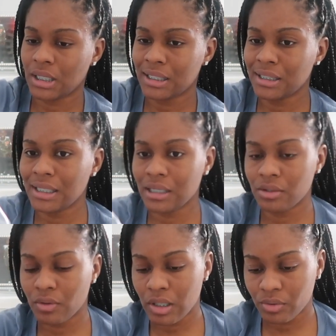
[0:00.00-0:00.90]
I did not
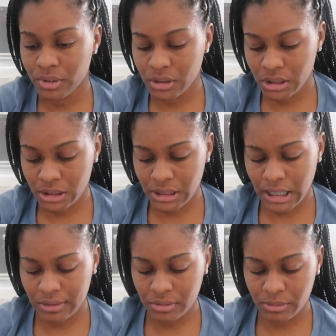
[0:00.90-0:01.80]
know I ordered 16
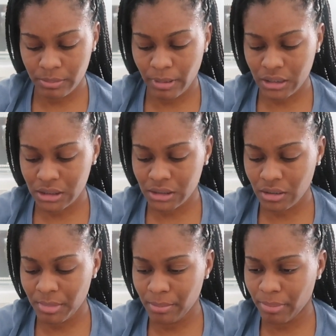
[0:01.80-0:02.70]
ounces
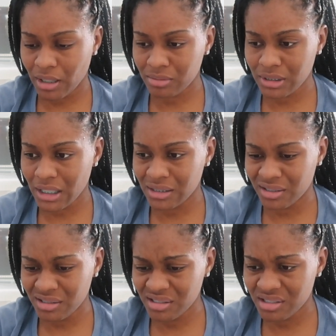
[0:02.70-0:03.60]
bottles like
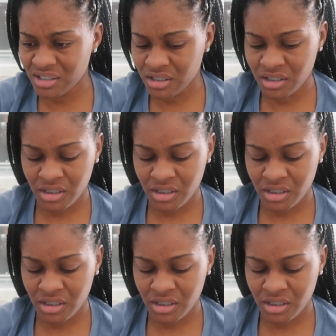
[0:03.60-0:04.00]
this.